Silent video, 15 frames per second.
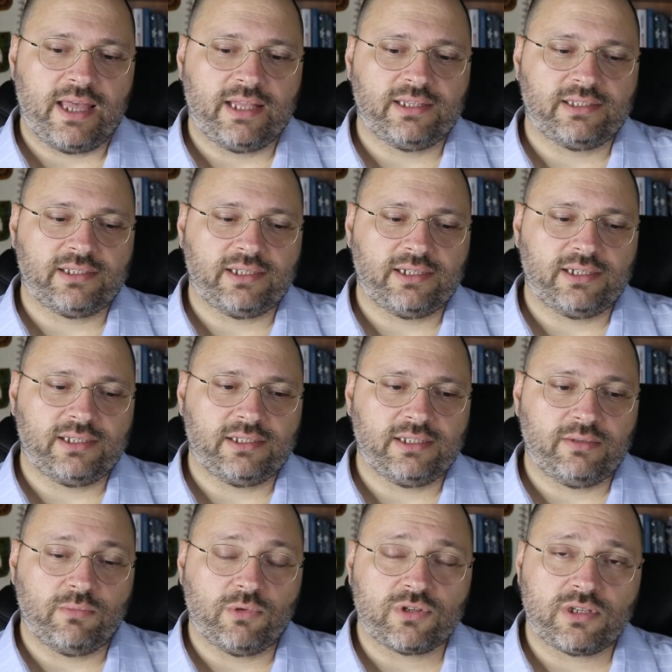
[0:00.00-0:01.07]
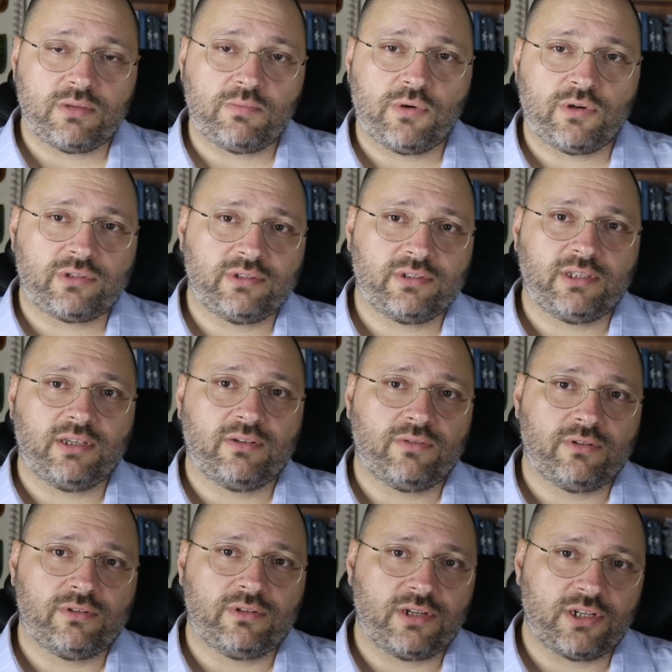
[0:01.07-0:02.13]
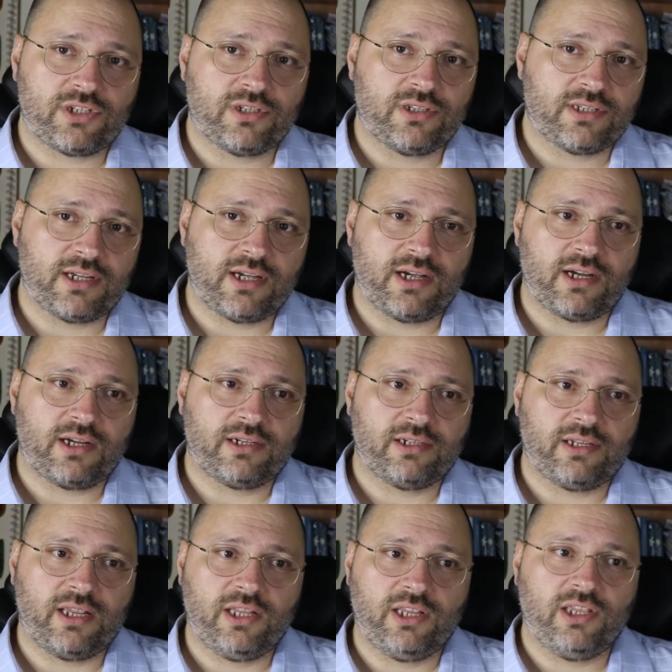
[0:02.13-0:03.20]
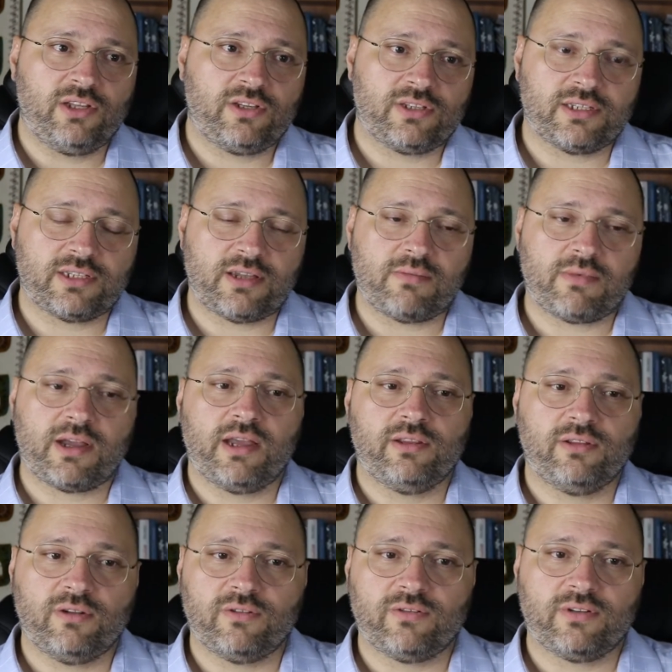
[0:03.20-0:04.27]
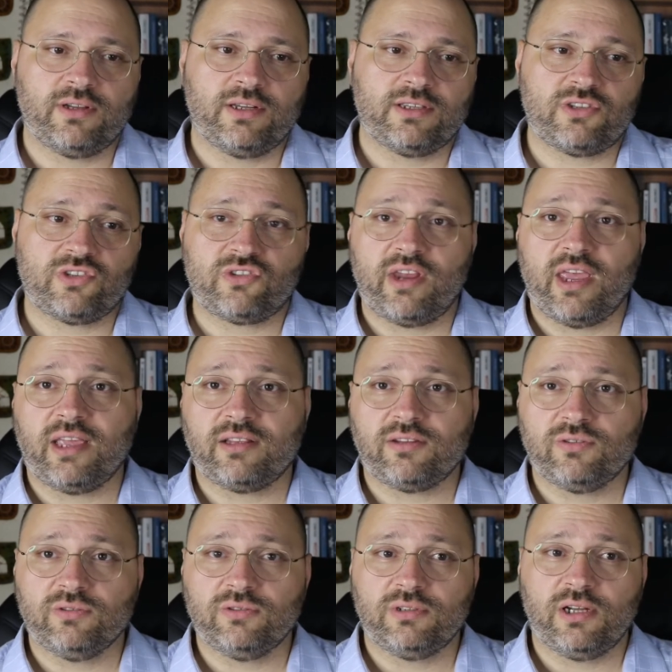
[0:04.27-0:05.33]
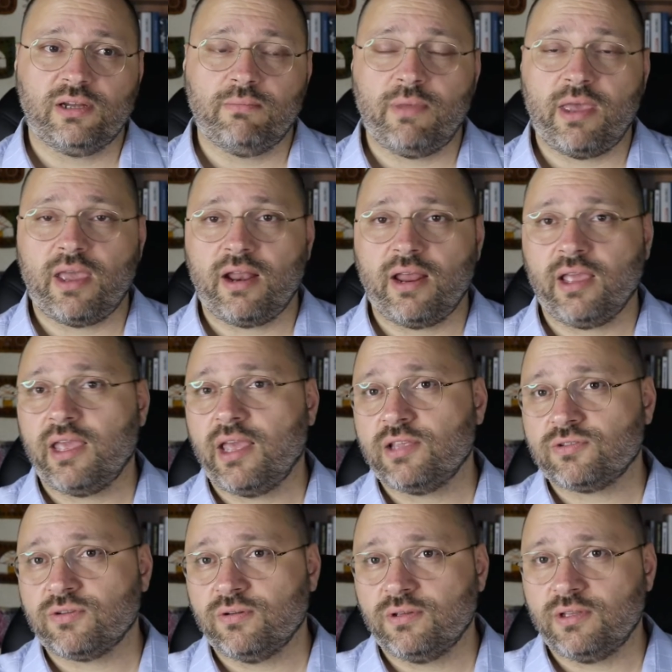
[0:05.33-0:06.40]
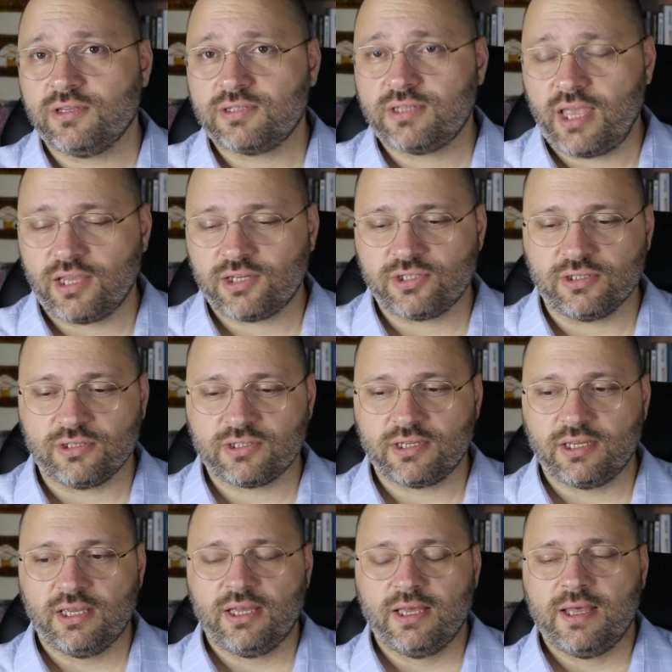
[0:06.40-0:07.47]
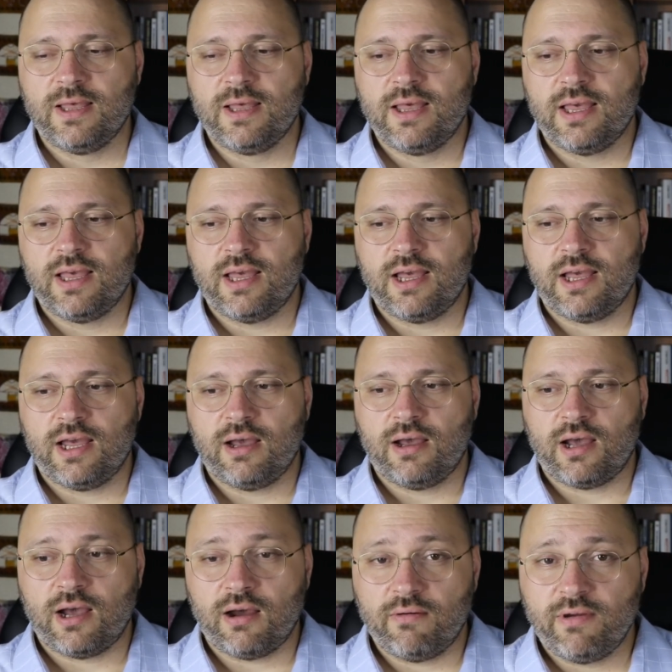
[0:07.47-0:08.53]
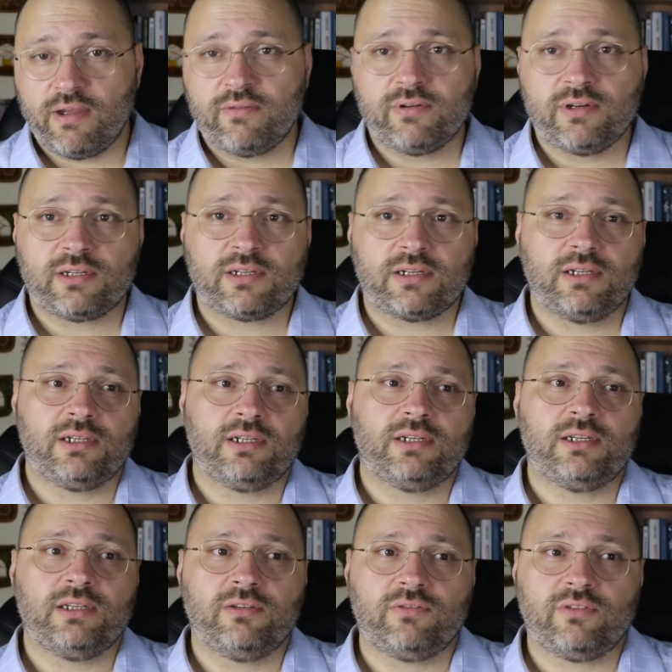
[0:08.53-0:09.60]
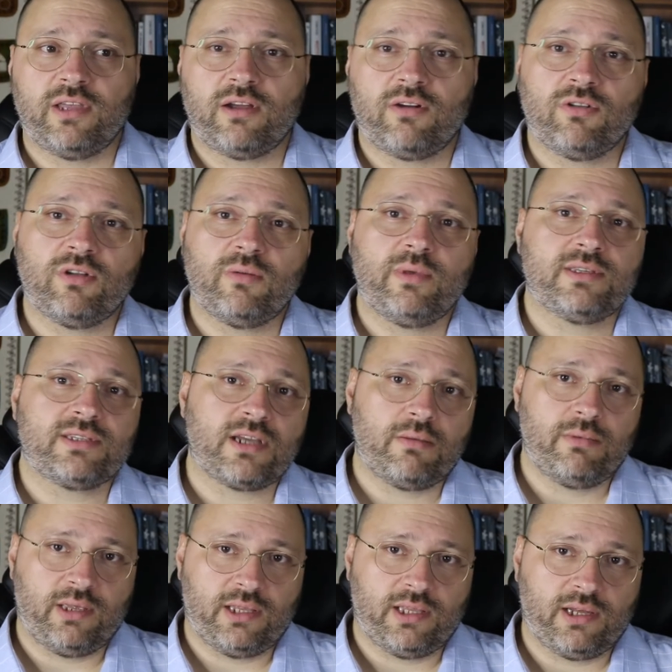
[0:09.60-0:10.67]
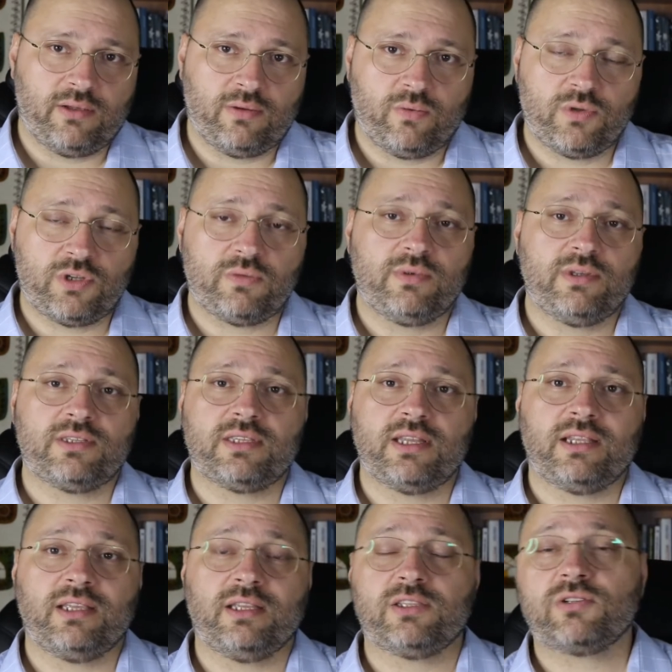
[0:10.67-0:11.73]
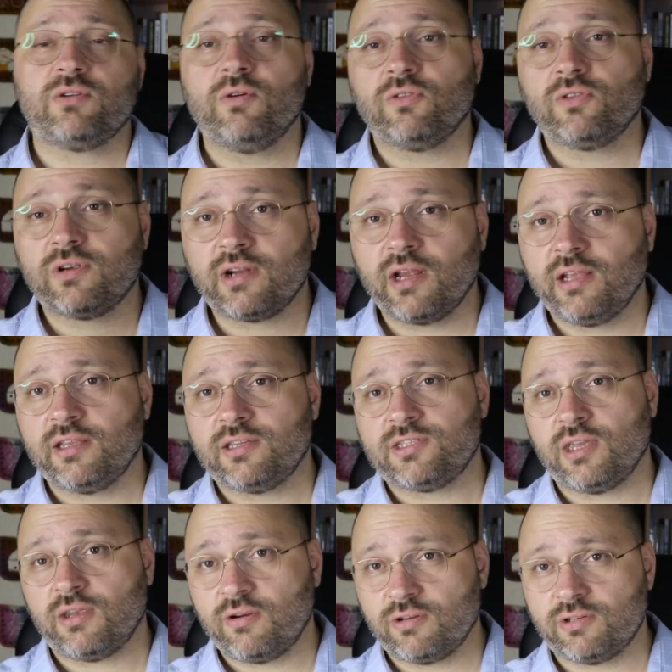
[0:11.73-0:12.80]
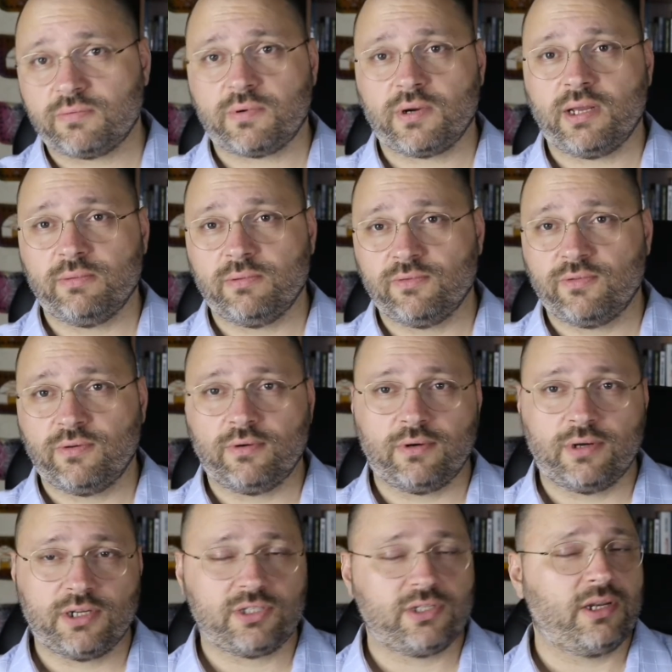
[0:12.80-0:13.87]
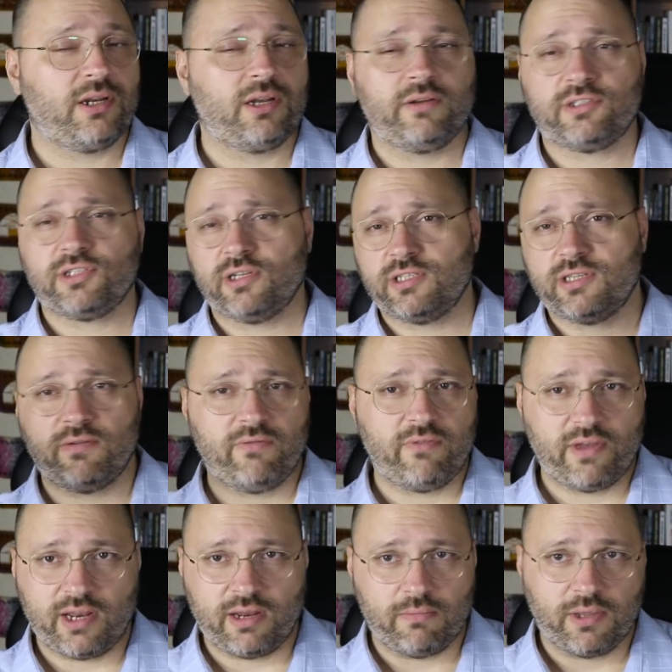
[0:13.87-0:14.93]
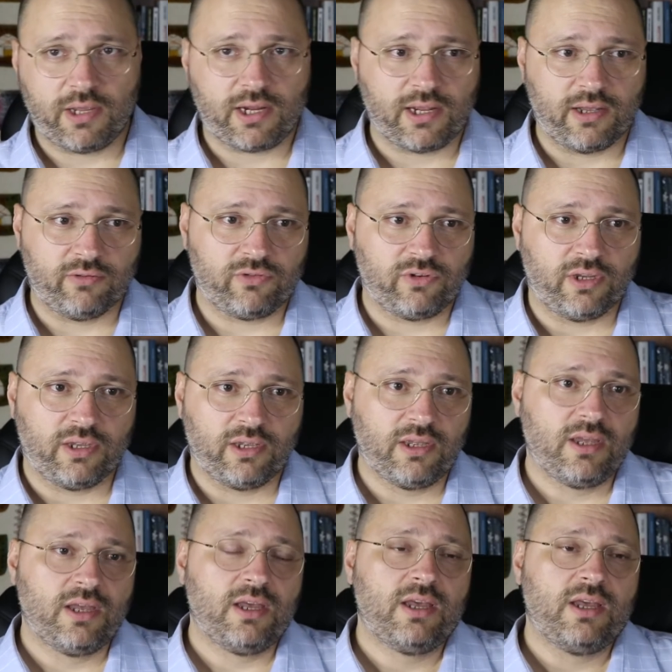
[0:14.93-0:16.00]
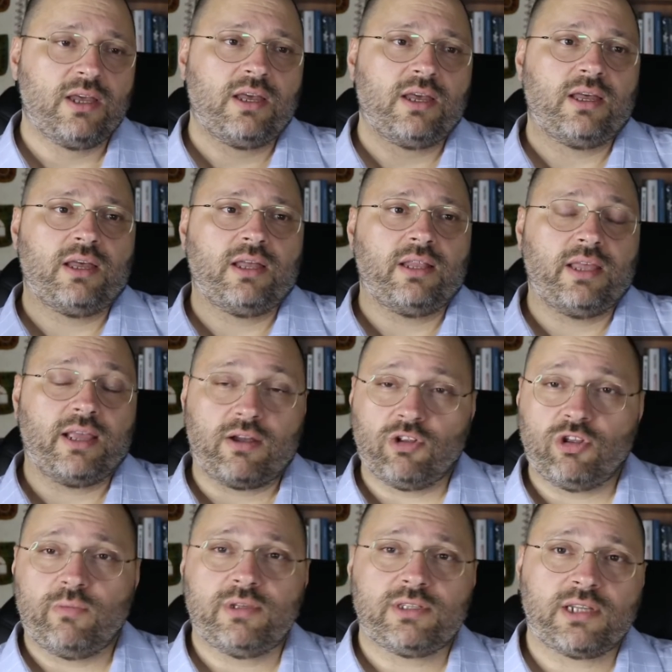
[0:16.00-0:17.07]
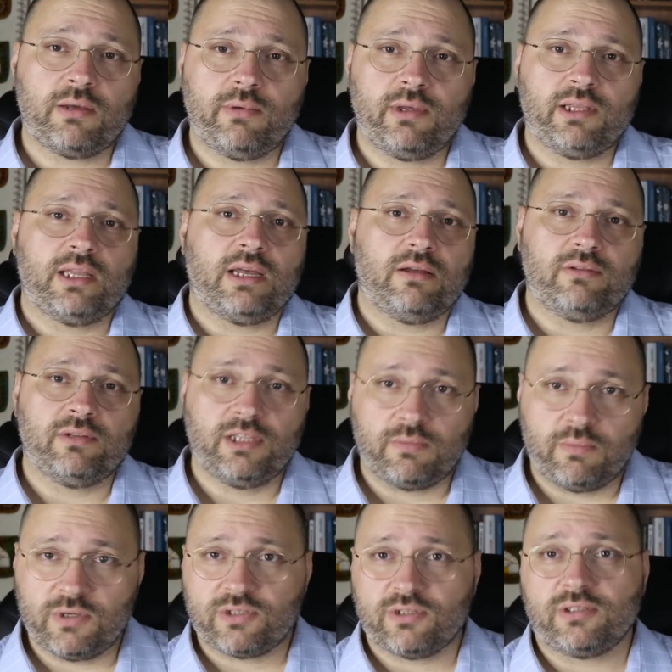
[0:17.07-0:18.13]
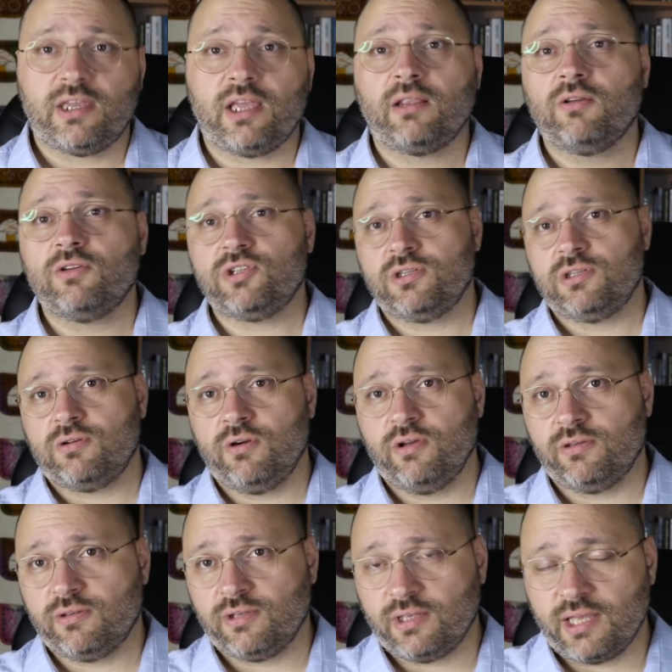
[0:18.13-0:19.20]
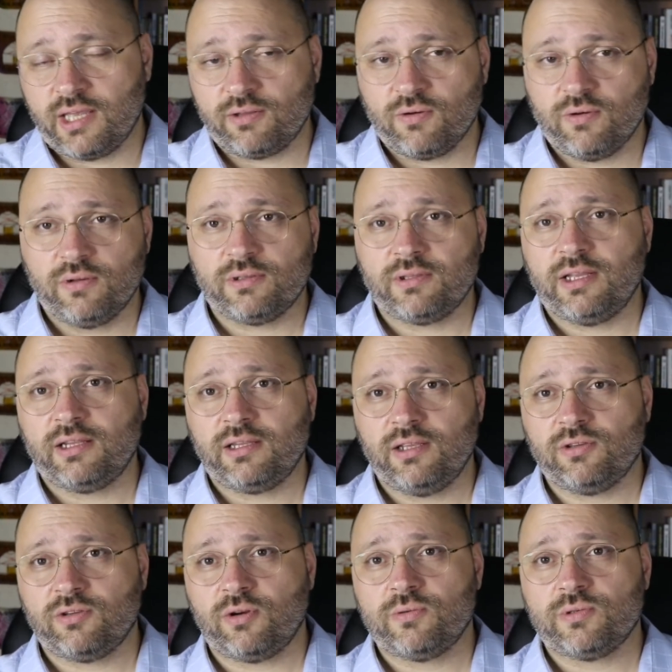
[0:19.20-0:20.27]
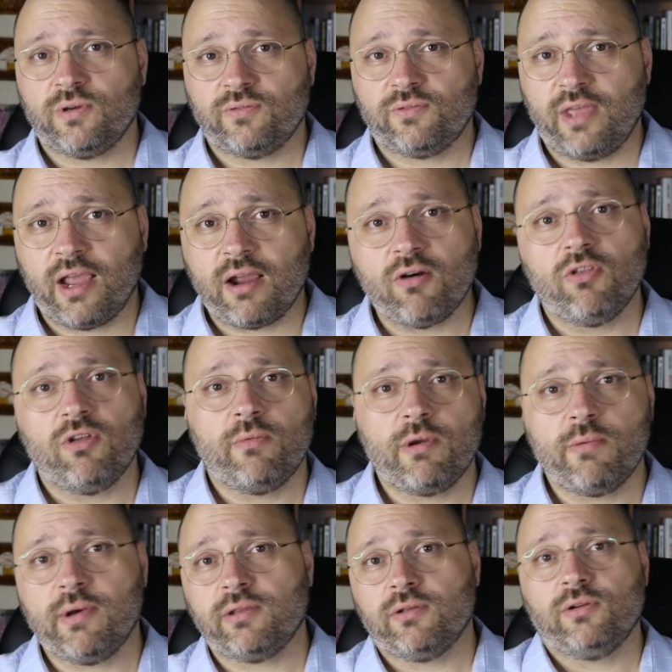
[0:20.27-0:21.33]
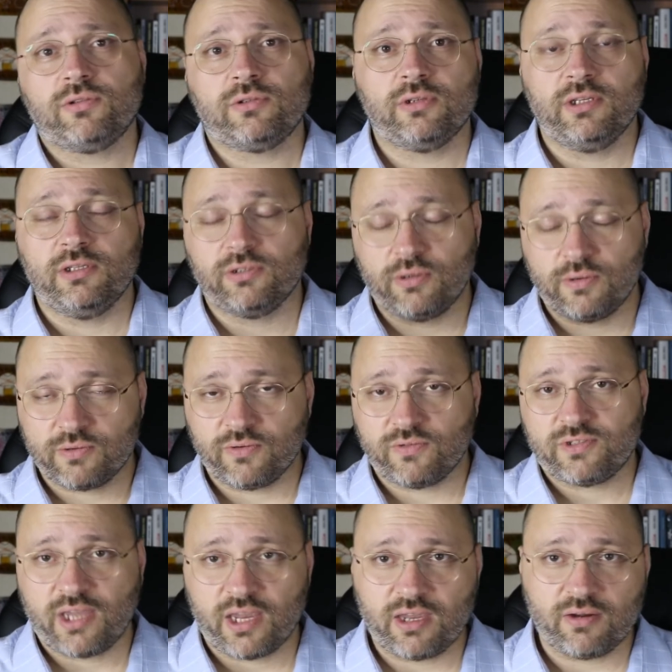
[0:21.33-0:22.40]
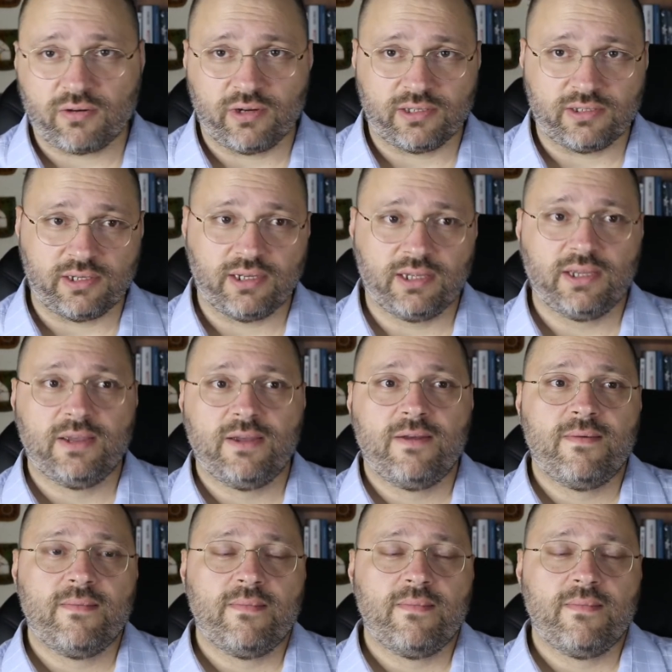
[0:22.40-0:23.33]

And uh, the most important thing for the Russians are they need some kind of uh, strength to uh, bear against all these sanctions. Uh, however, uh, if the economy is coming down, which means that it's going to create a security problem for Russia, Russia is a very big country. The economy is coming down, it means the technology is going to get old, not in terms of the economy, but also in terms of security.